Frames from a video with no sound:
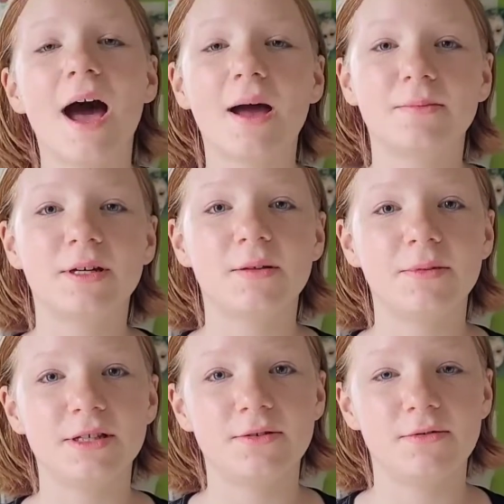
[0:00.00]
I'm going to
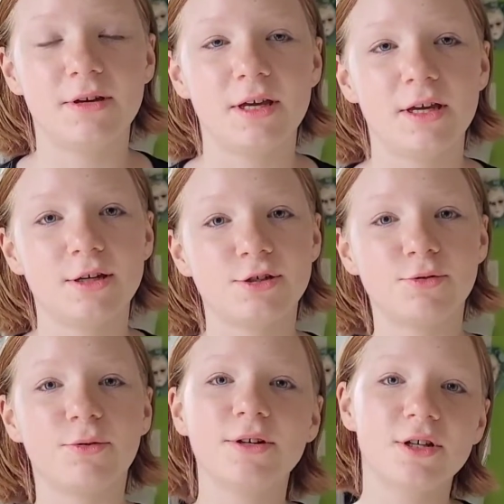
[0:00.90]
be doing
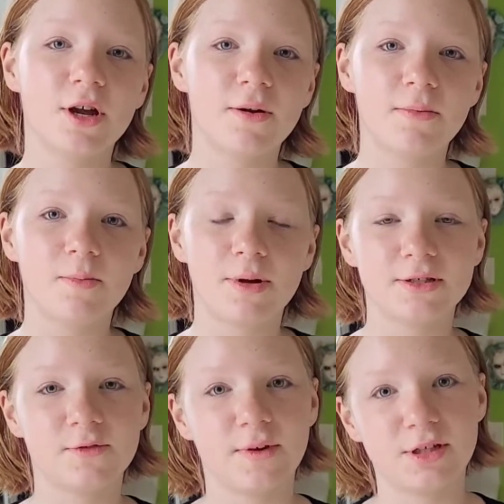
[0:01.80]
short-term
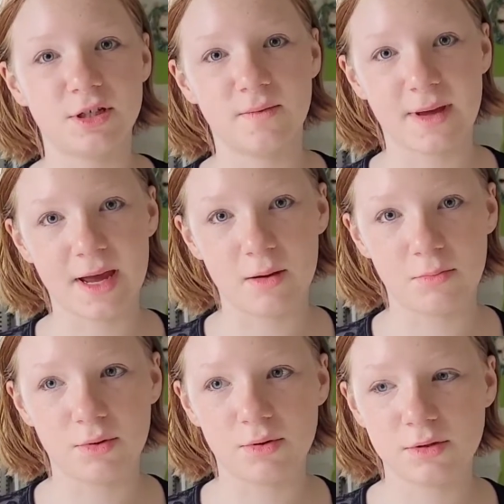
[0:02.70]
preservation of
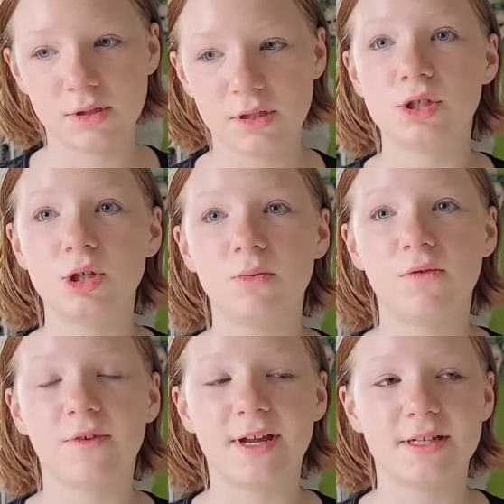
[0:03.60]
apples to
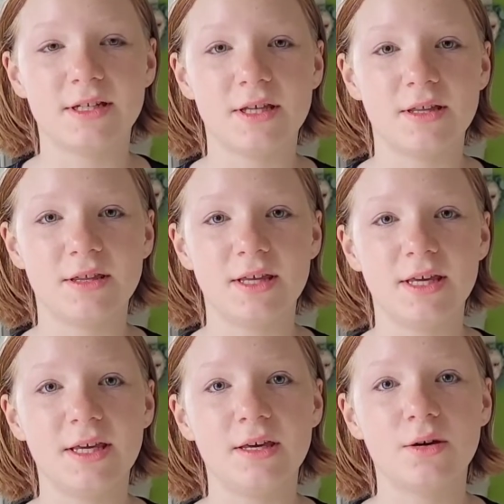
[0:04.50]
prevent
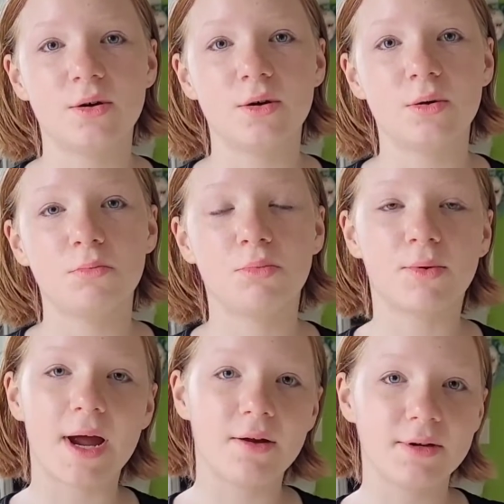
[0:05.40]
the
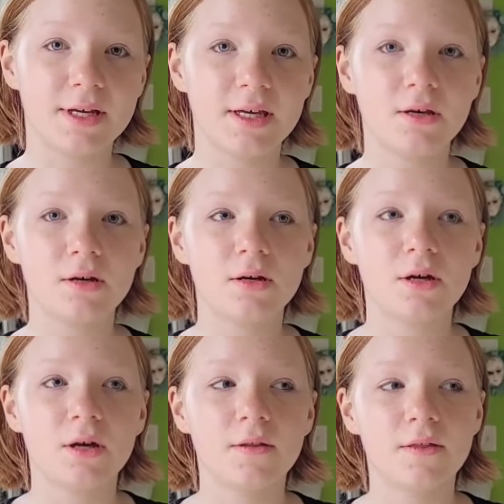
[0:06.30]
browning
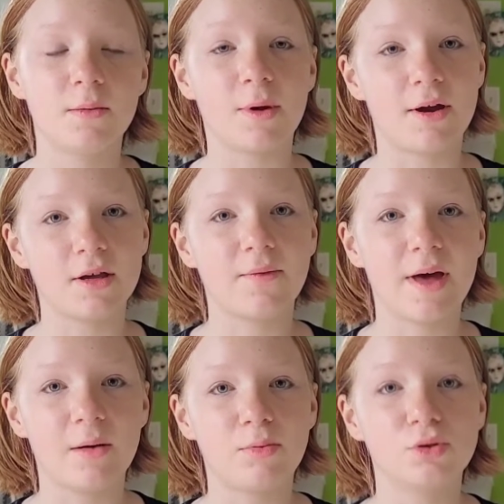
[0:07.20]
of
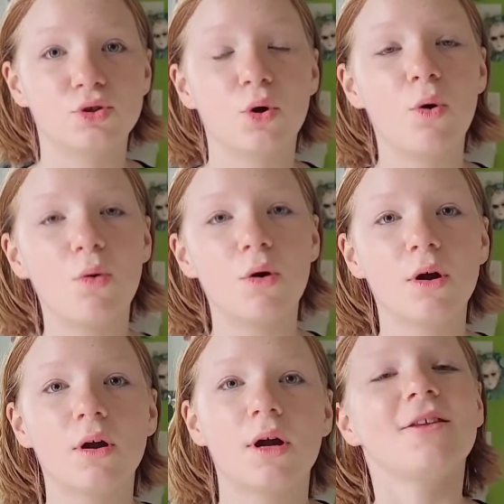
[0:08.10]
apples
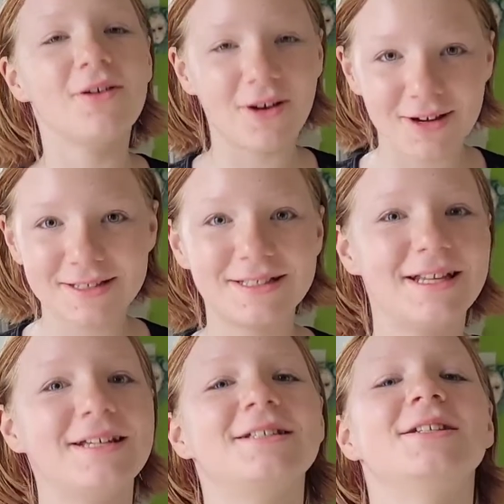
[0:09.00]
or
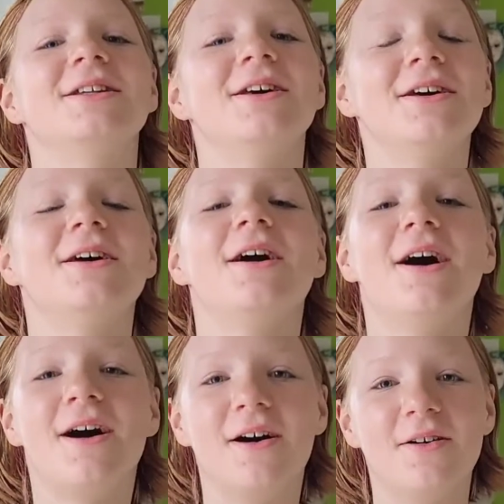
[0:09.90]
oxidation
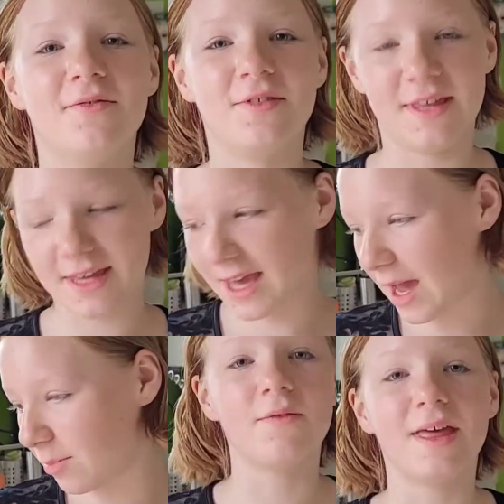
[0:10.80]
of the
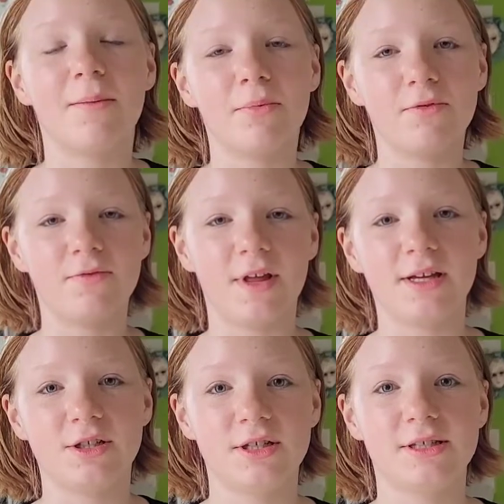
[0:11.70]
apple
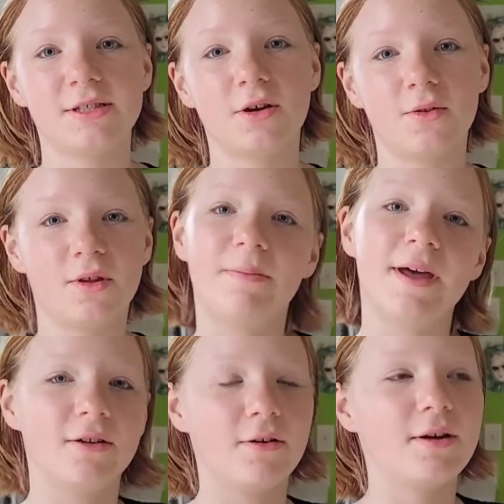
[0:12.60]
flesh. It's called the
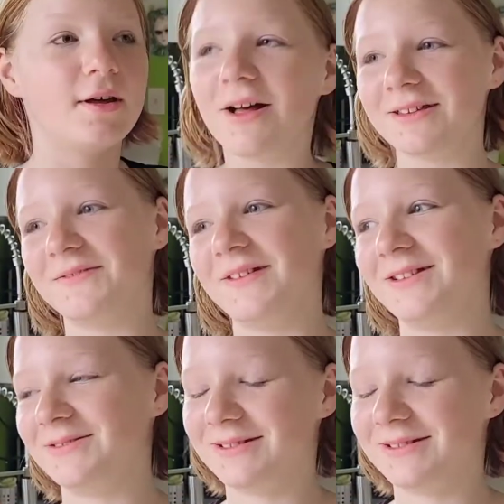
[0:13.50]
polyphenols.